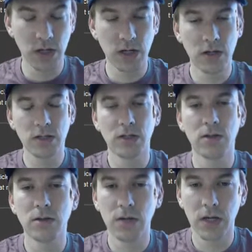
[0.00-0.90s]

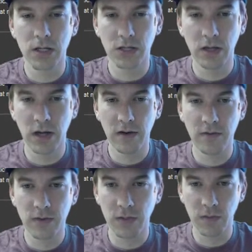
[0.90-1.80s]
until I actually have
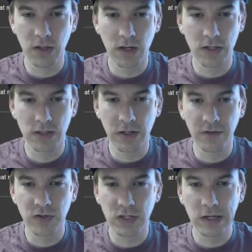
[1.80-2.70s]
something that can save
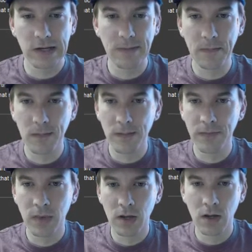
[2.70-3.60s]
state.
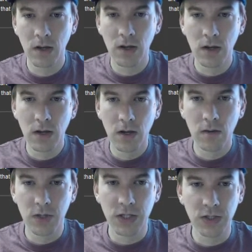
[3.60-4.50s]

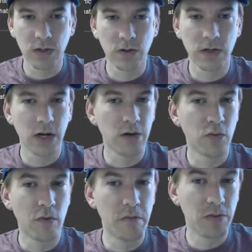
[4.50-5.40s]
But just so that I
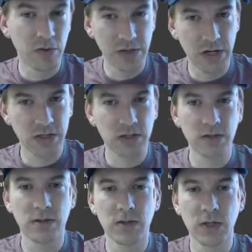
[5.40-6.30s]
remember that it's
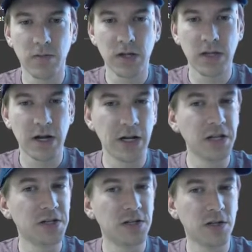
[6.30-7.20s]
something that I need
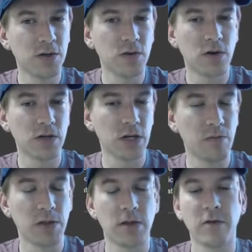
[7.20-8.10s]
to do, I'll keep
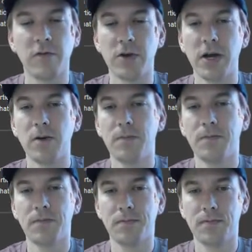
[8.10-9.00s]
it there for now.
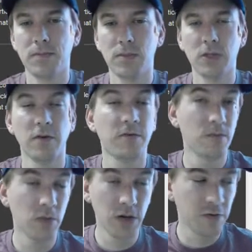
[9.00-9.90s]
So
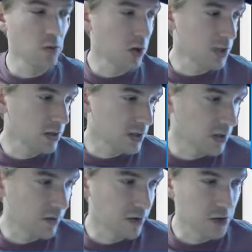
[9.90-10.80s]
if you're watching this in
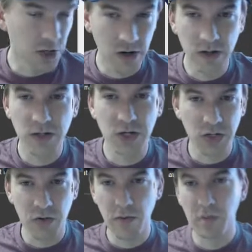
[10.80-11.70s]
the future,
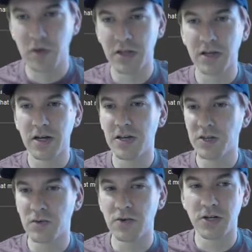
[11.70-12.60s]
just remember that the high
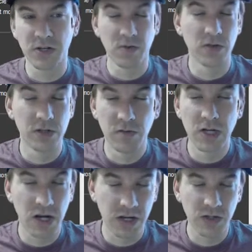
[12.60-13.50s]
score doesn't really mean
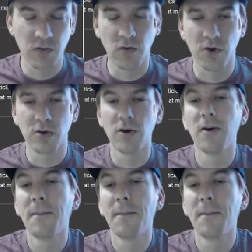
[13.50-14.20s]
high score at all.